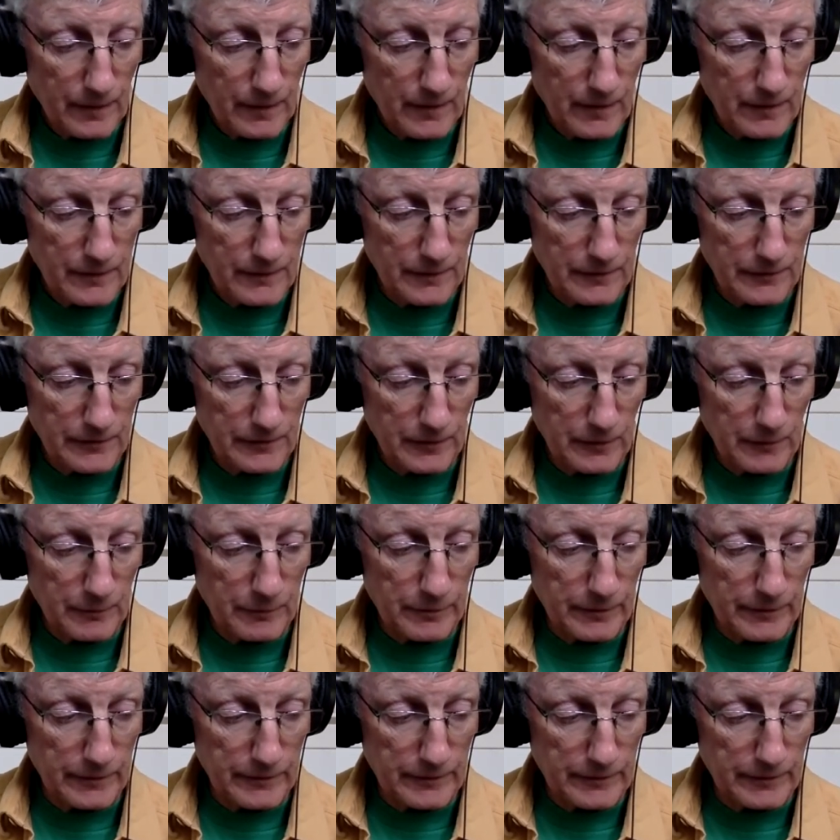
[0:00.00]
you're going to
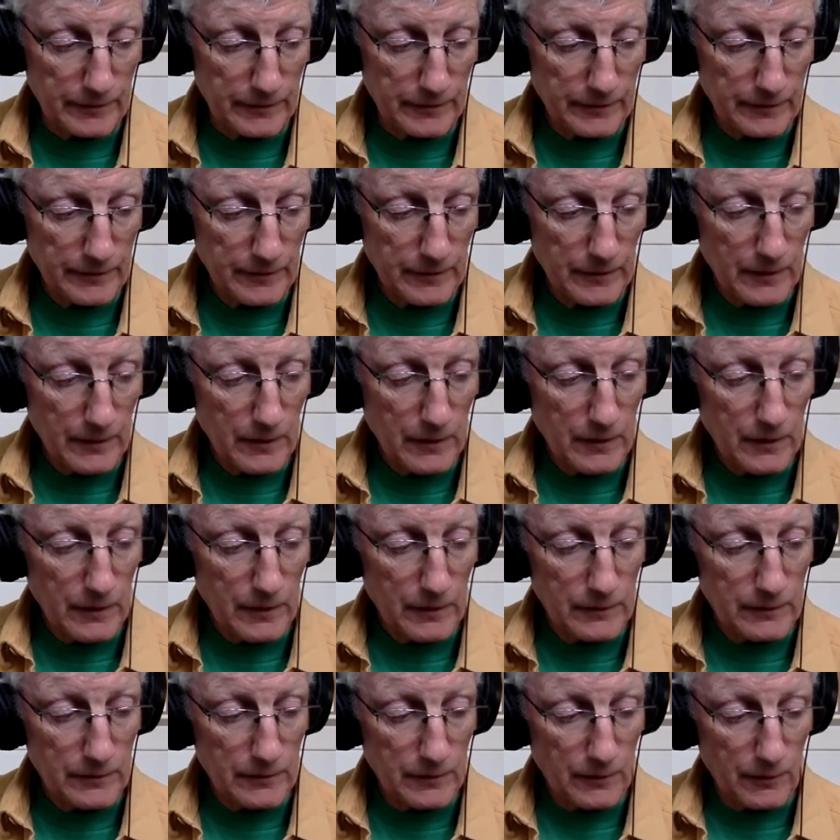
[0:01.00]
play
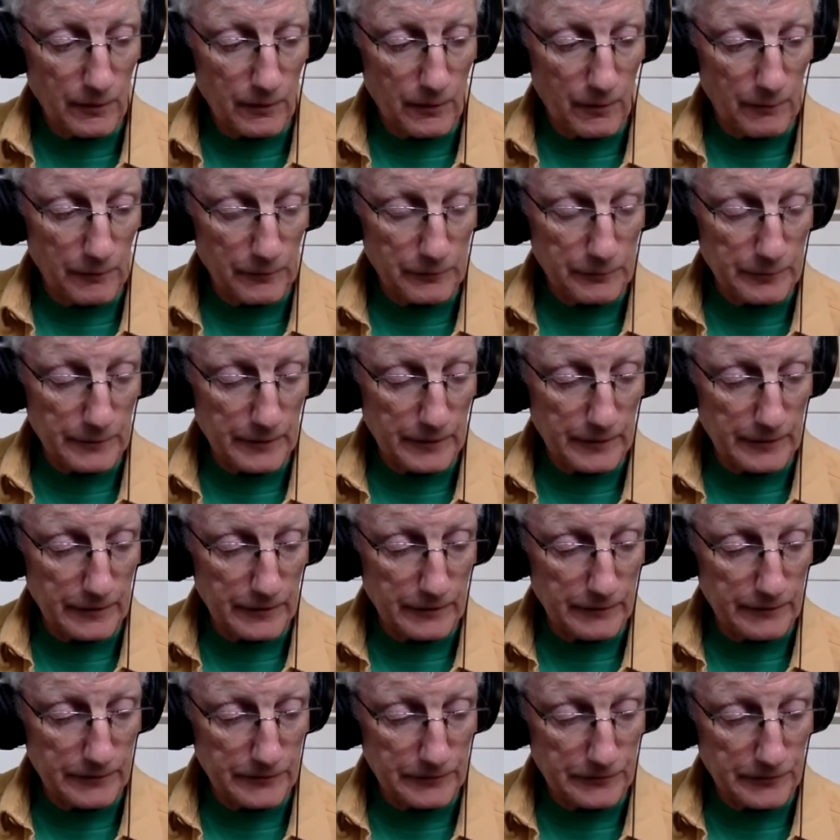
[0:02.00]
you're almost playing
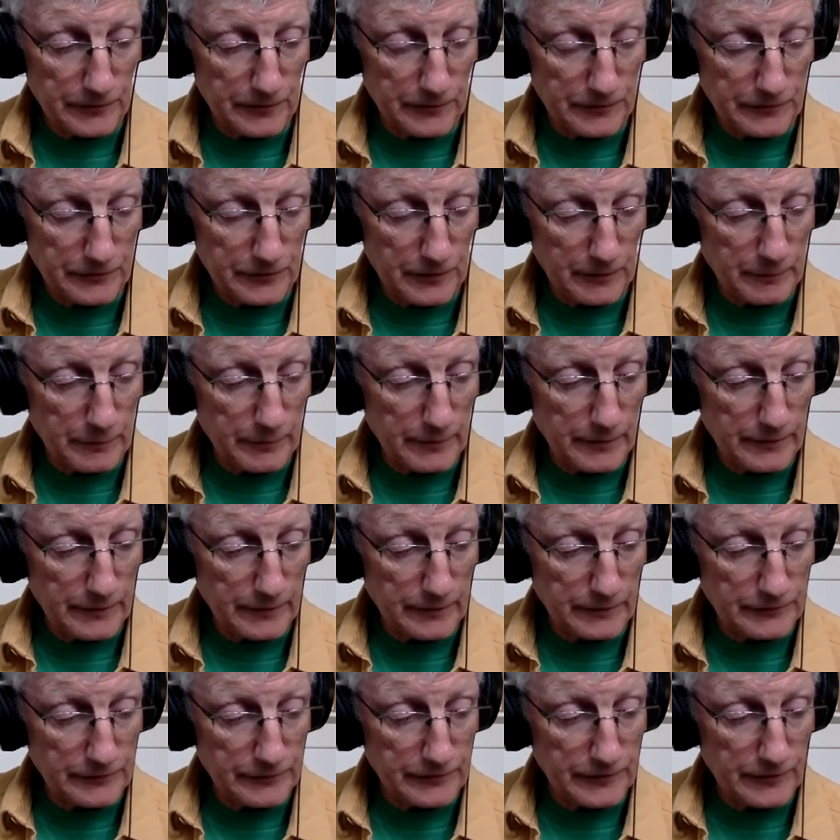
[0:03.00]
individual notes. You're going to play the
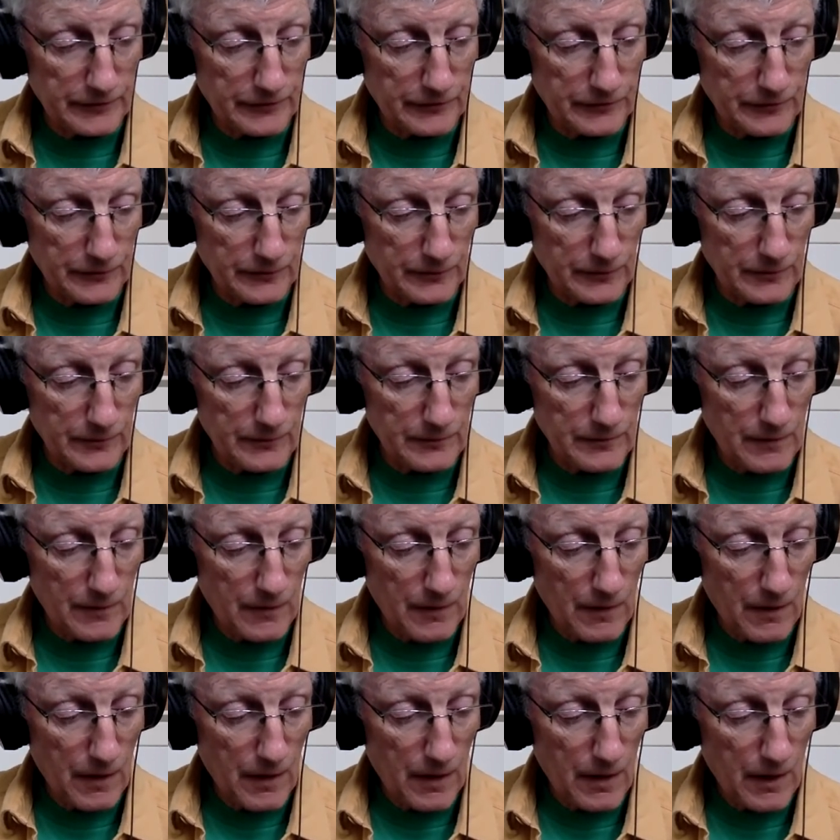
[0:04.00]
G at 2.
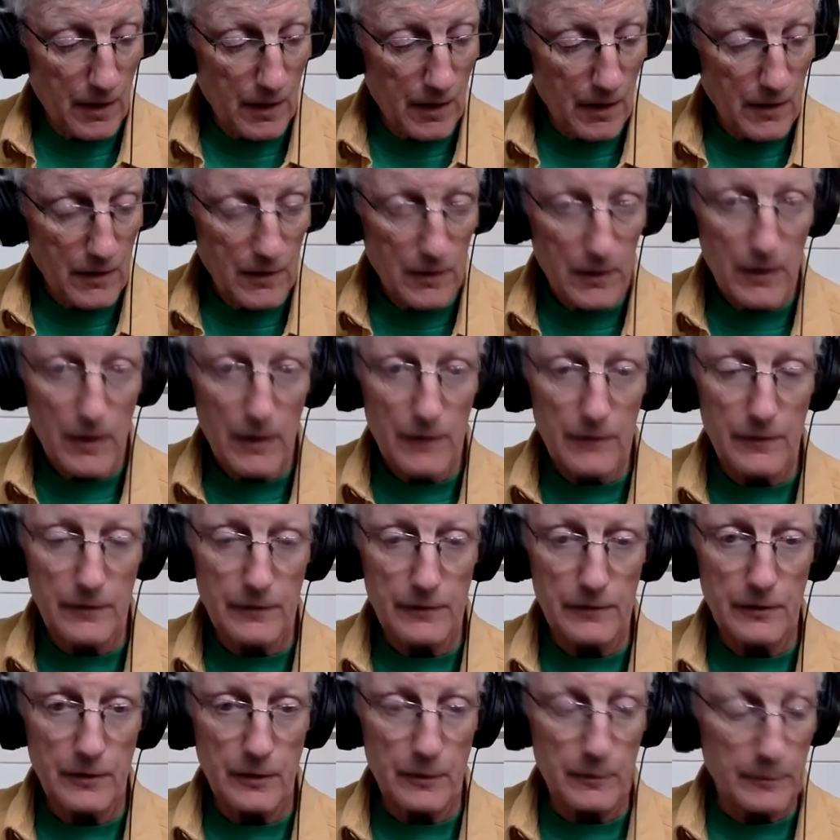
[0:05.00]
Then
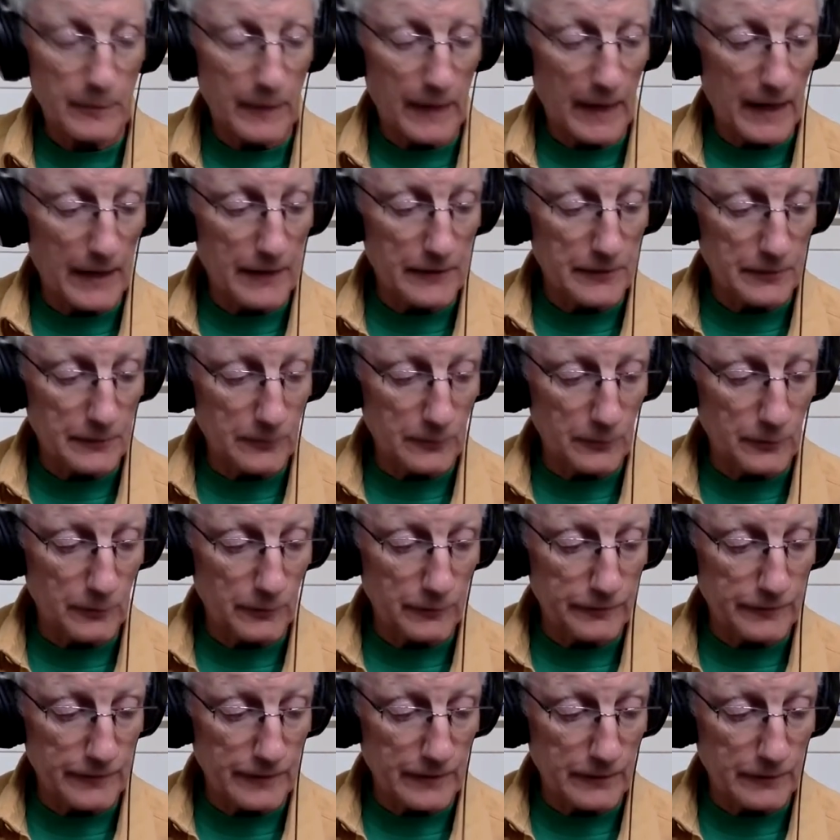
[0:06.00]
you're going to add your little
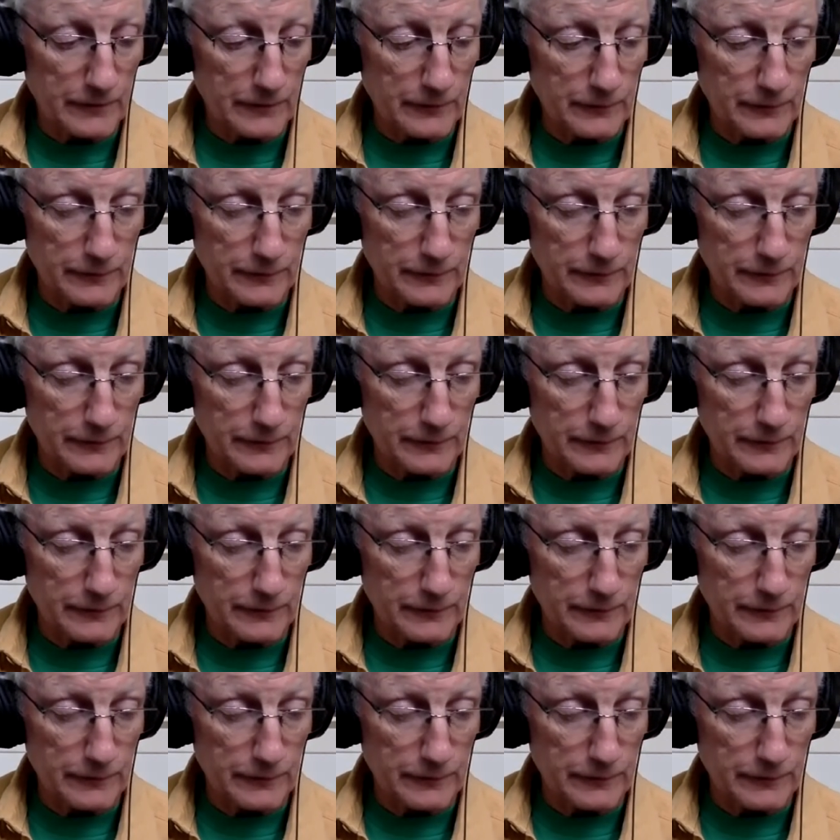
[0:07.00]
finger to the